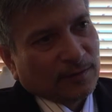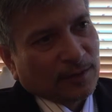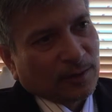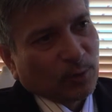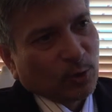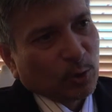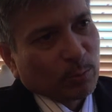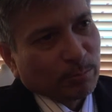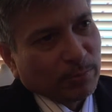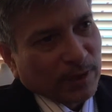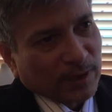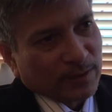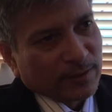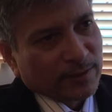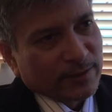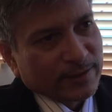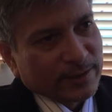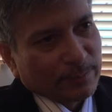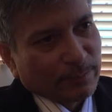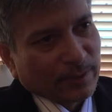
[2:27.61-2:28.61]
A good
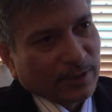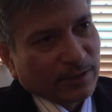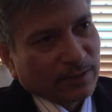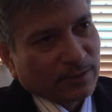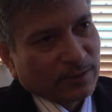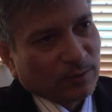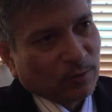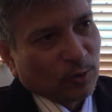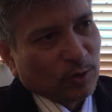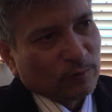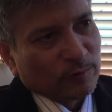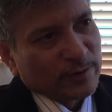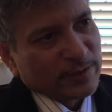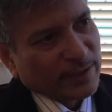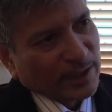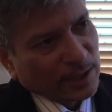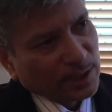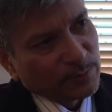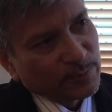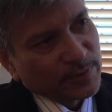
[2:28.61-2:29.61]
bladder discipline
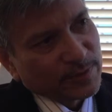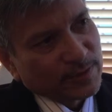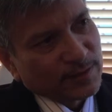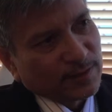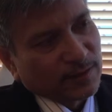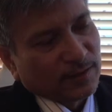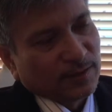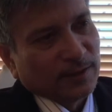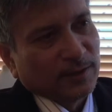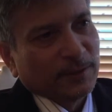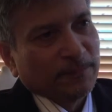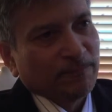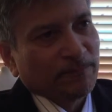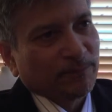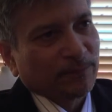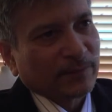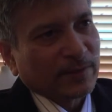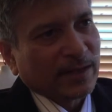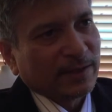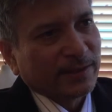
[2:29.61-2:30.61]
always helps,
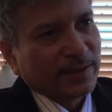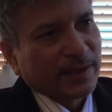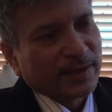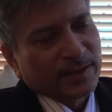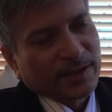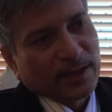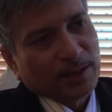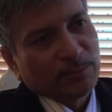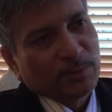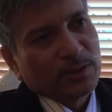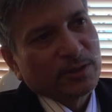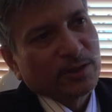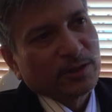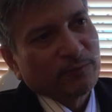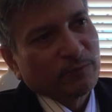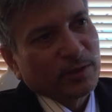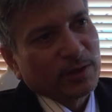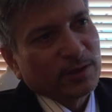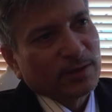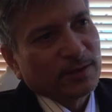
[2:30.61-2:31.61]
and that can be
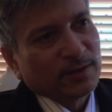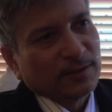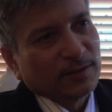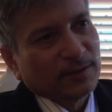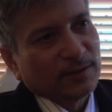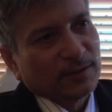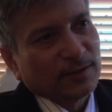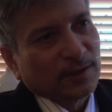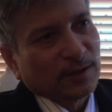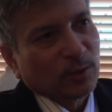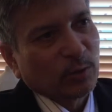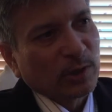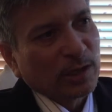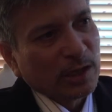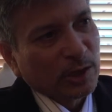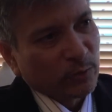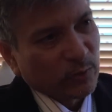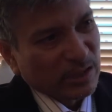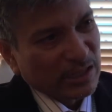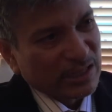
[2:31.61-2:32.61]
done with a good
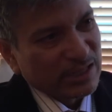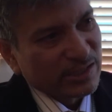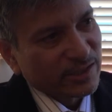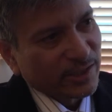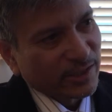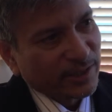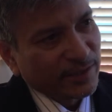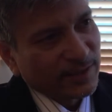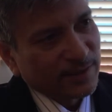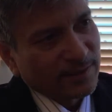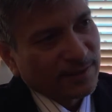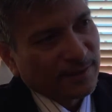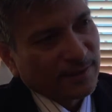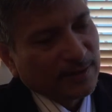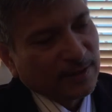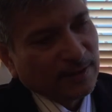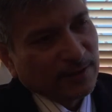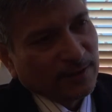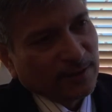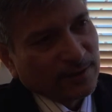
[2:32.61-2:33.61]
liquid intake.
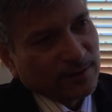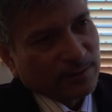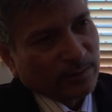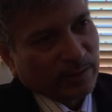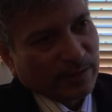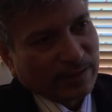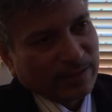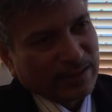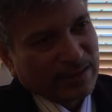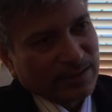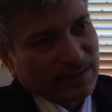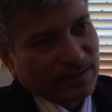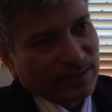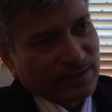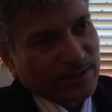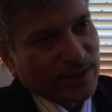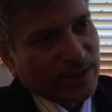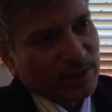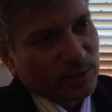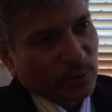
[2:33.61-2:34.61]
So at
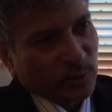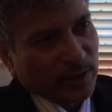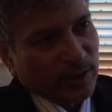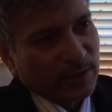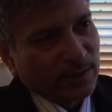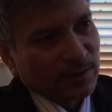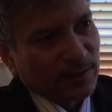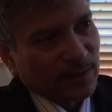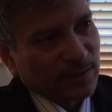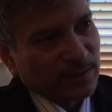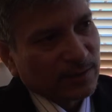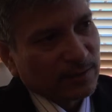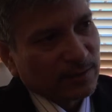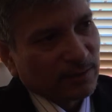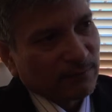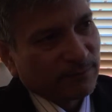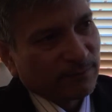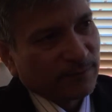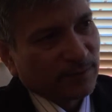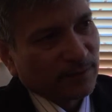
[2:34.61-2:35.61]
least 6 to 8
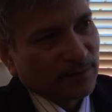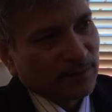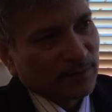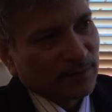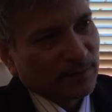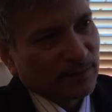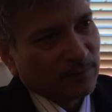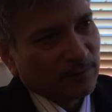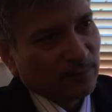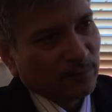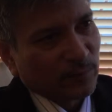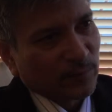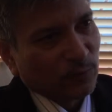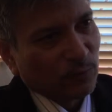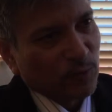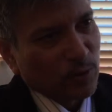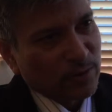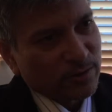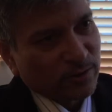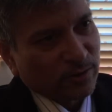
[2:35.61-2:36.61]
glasses of
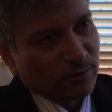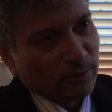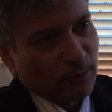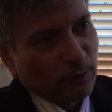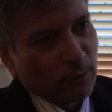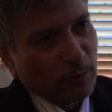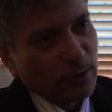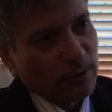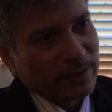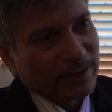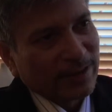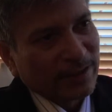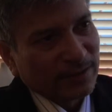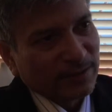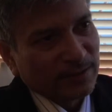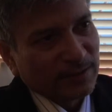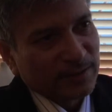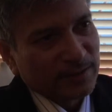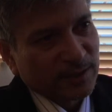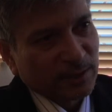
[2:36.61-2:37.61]
water or
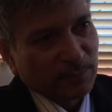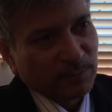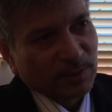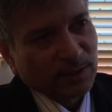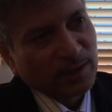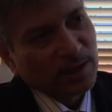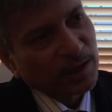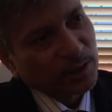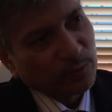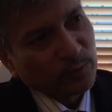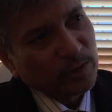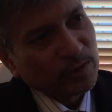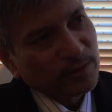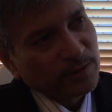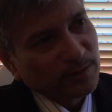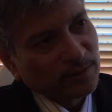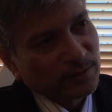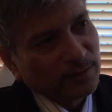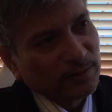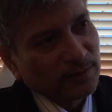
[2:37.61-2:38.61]
any other similar
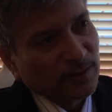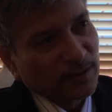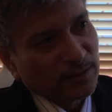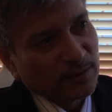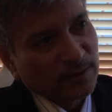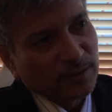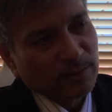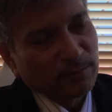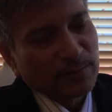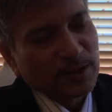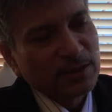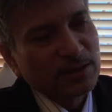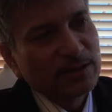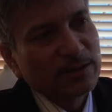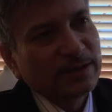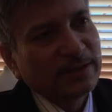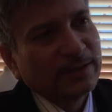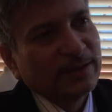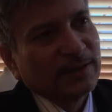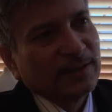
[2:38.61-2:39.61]
liquid I
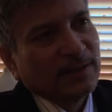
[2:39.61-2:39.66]
recommend,